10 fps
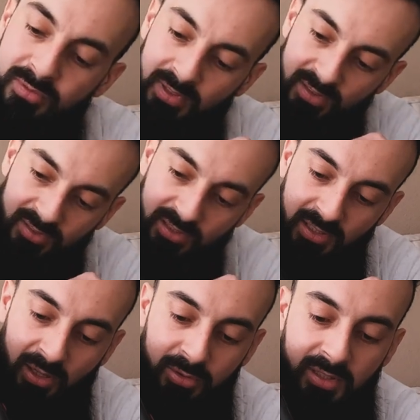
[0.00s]
Let's see
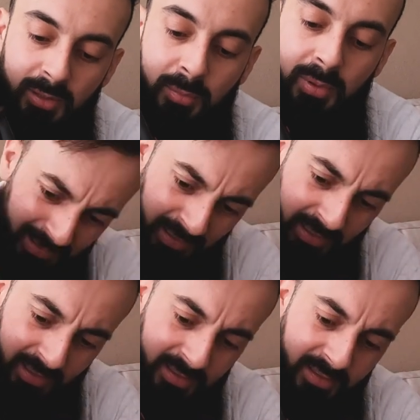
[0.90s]
how deep it
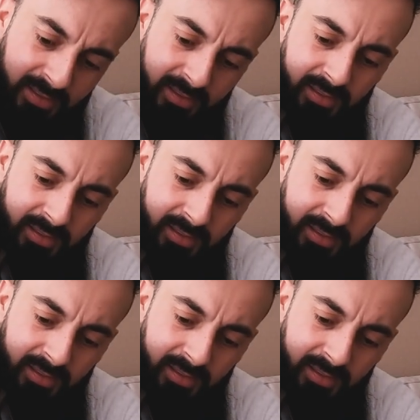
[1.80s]
is.